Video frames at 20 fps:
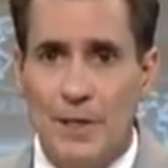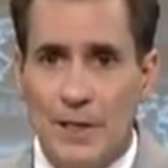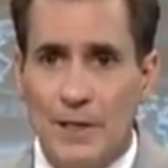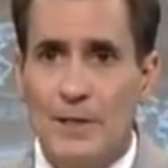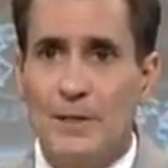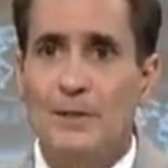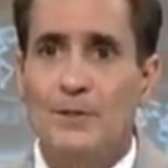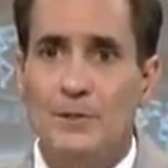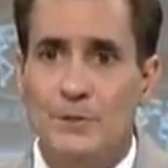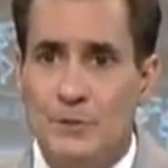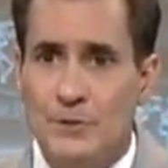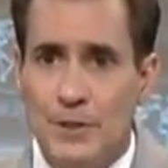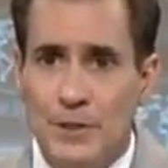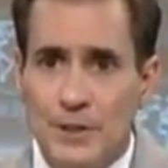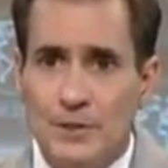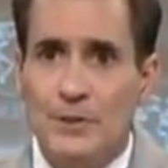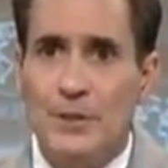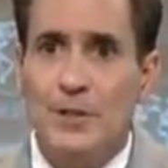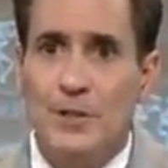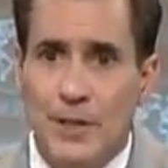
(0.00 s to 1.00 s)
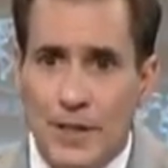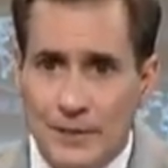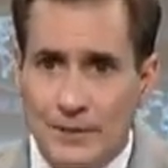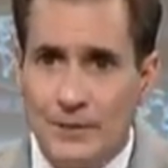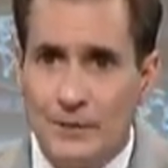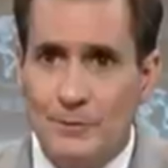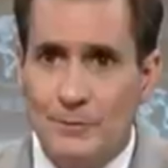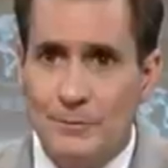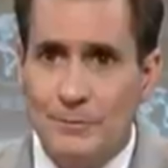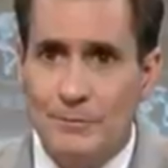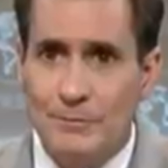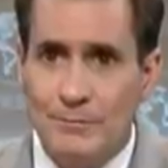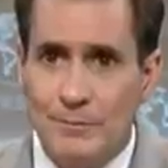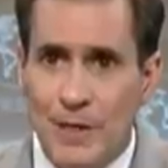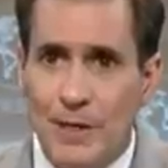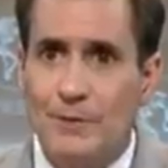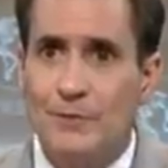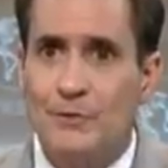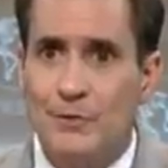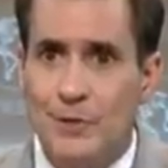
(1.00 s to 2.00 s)
he's the elected
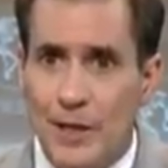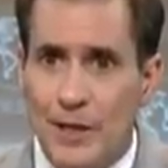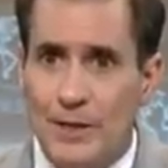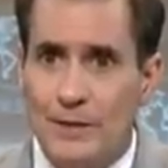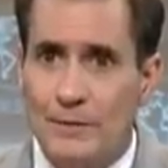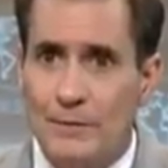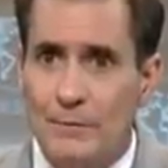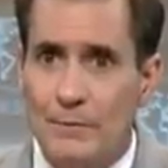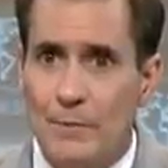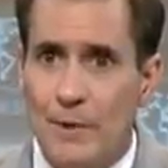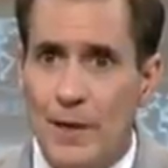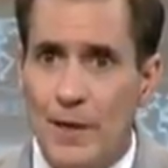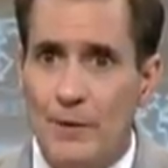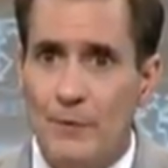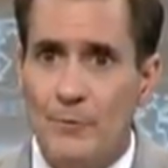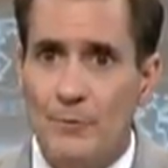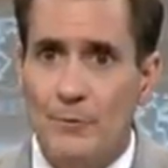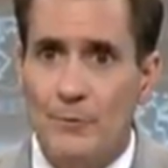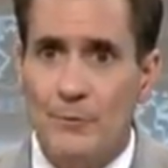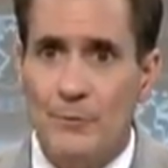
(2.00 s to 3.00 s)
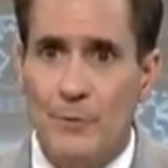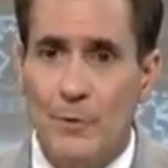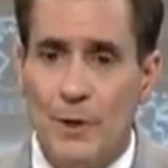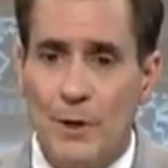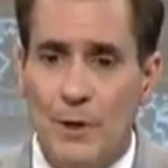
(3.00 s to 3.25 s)
head of state, and